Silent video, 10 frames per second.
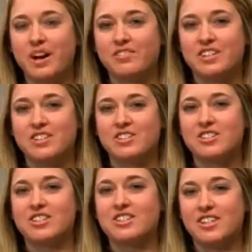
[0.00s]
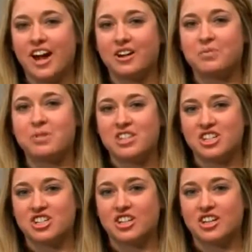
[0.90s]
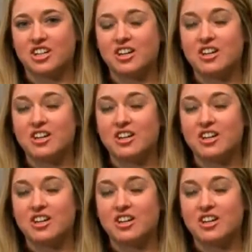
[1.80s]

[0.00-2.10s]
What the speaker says: pelvis to the desired position.